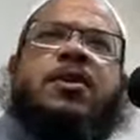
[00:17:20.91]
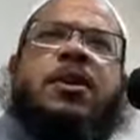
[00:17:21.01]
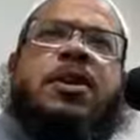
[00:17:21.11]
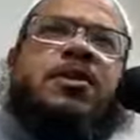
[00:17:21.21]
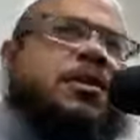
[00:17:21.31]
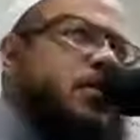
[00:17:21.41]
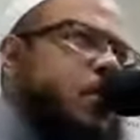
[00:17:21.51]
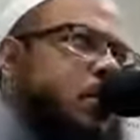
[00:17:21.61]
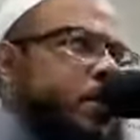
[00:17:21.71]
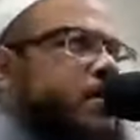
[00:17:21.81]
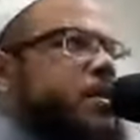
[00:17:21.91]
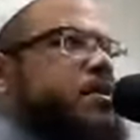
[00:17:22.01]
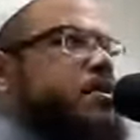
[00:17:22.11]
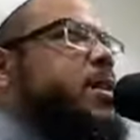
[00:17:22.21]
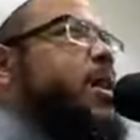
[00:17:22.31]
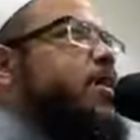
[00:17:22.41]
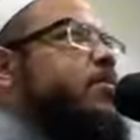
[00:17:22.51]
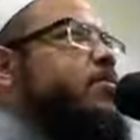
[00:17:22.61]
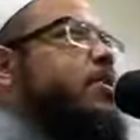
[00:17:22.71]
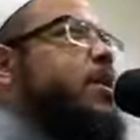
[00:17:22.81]
he doesn't go and come into
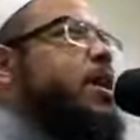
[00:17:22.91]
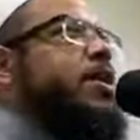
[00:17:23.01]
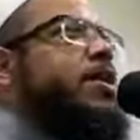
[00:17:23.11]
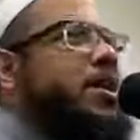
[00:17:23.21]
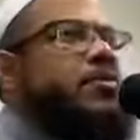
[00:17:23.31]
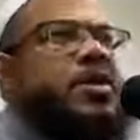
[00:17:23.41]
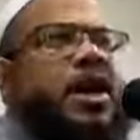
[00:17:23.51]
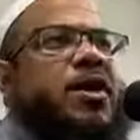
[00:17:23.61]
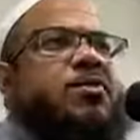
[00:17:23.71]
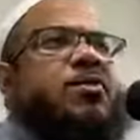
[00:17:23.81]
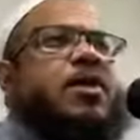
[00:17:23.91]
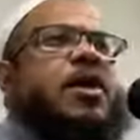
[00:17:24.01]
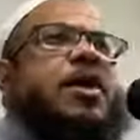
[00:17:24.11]
town and leave town.